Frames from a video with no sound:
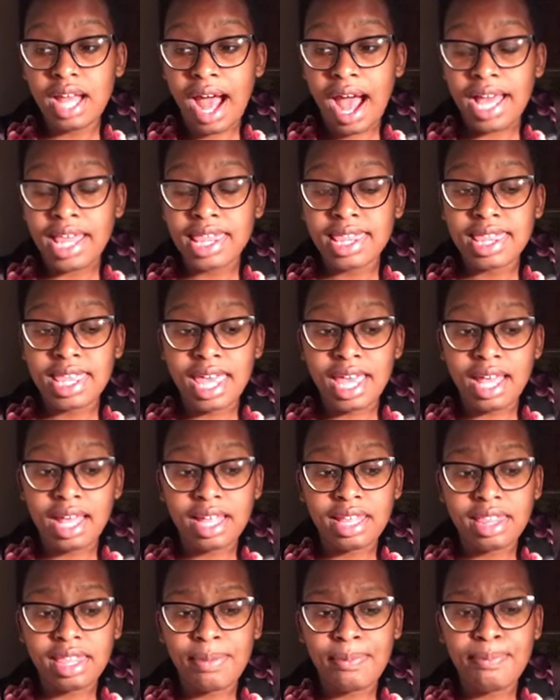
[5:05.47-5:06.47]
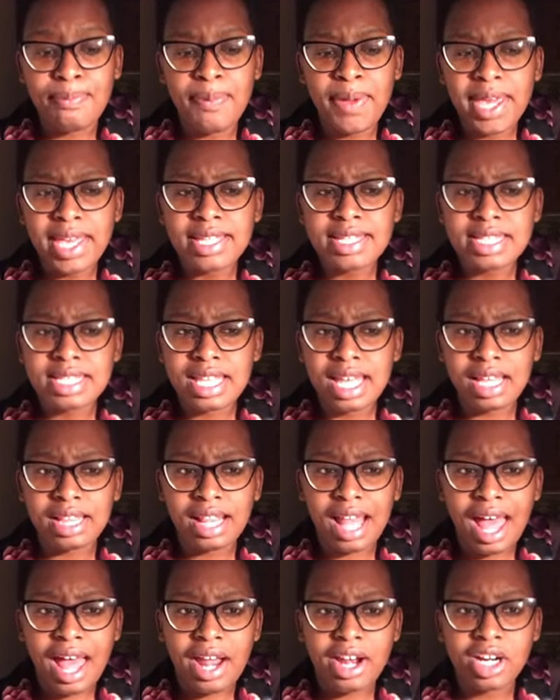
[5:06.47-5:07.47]
I think the biggest
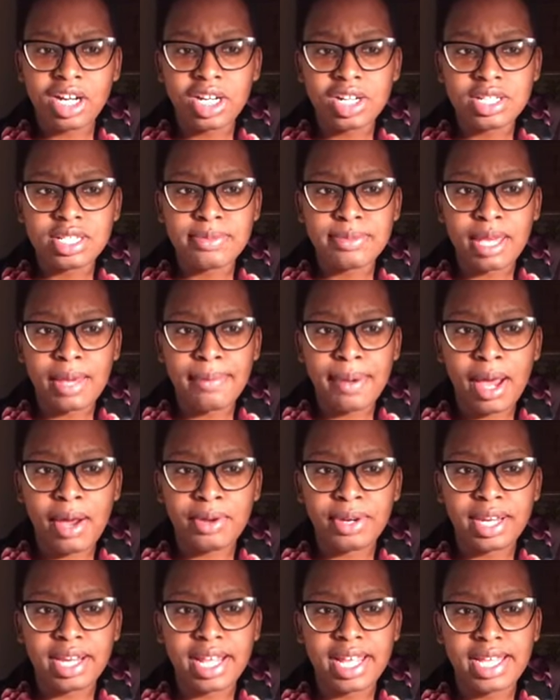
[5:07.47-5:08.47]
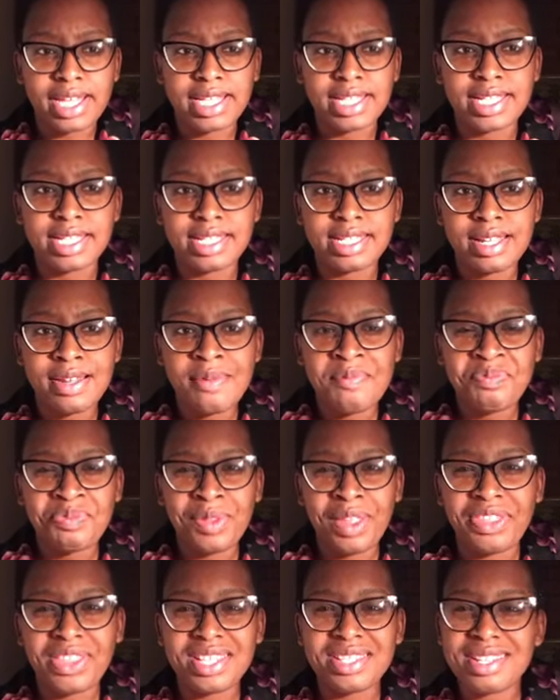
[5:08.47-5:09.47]
thing that hurts me about it is
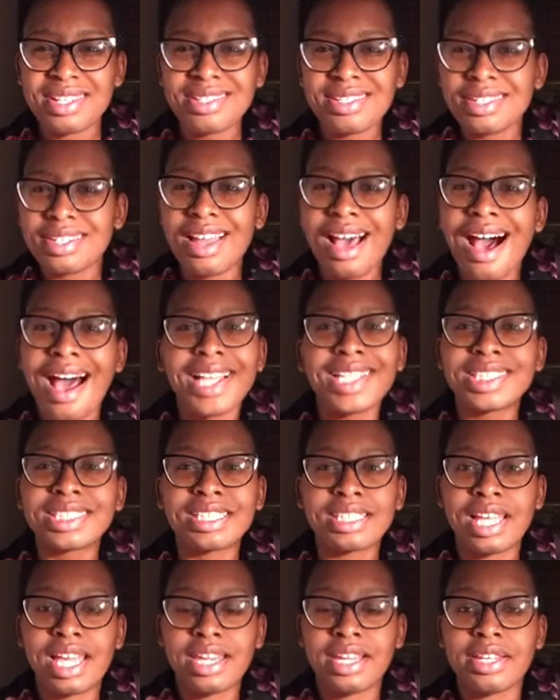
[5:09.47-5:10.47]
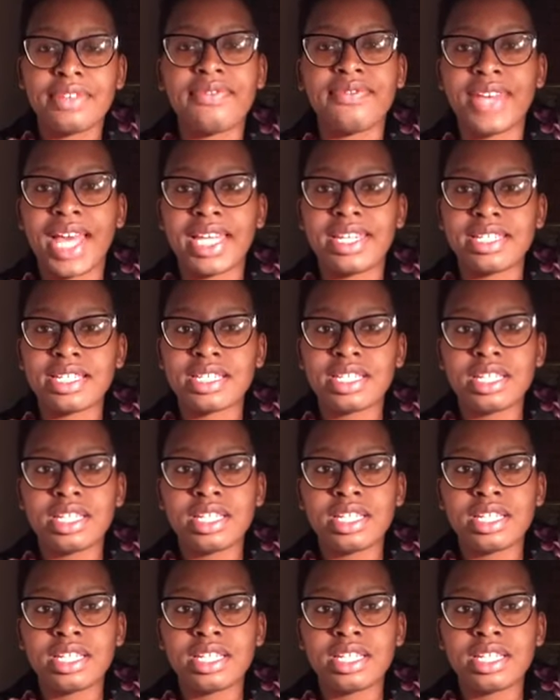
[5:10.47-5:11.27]
that this isn't an isolated event.